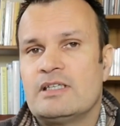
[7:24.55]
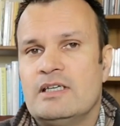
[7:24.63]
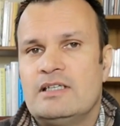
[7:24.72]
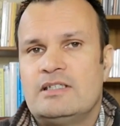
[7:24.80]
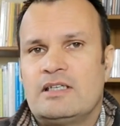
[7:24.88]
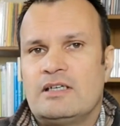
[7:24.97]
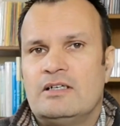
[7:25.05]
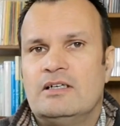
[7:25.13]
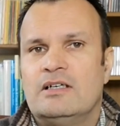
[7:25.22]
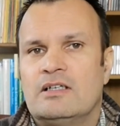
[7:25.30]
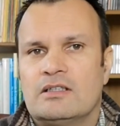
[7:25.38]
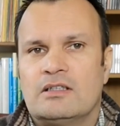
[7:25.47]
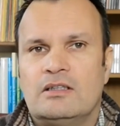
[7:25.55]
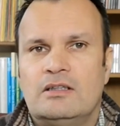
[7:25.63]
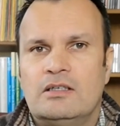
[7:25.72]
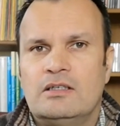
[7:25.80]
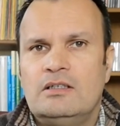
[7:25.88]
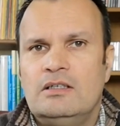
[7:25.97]
So d,
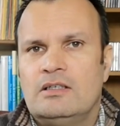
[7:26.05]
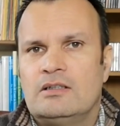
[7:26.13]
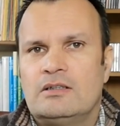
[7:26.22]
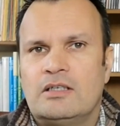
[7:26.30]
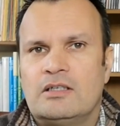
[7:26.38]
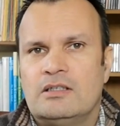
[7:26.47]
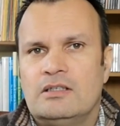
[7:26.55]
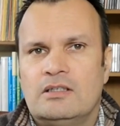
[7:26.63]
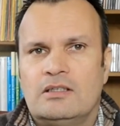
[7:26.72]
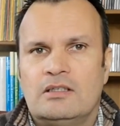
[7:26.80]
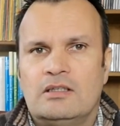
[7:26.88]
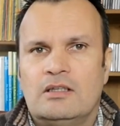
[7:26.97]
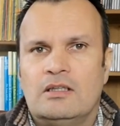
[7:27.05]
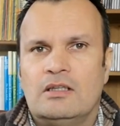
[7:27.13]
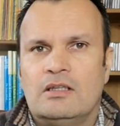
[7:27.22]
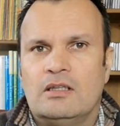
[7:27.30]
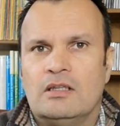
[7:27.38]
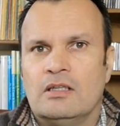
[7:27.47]
t,
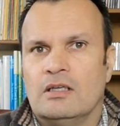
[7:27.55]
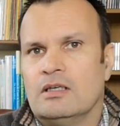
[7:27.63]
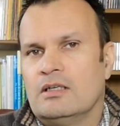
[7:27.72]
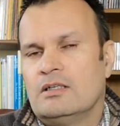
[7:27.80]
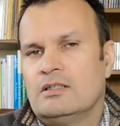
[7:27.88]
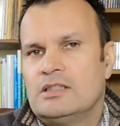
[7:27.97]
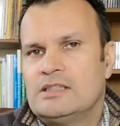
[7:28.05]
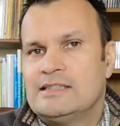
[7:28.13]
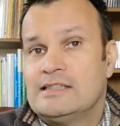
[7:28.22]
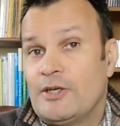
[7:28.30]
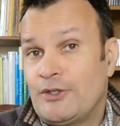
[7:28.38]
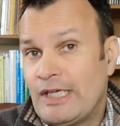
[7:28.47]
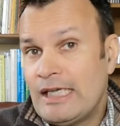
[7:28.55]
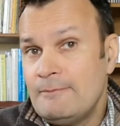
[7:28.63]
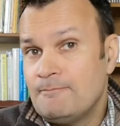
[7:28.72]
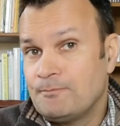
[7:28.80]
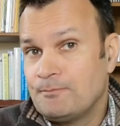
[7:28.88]
n. Okay?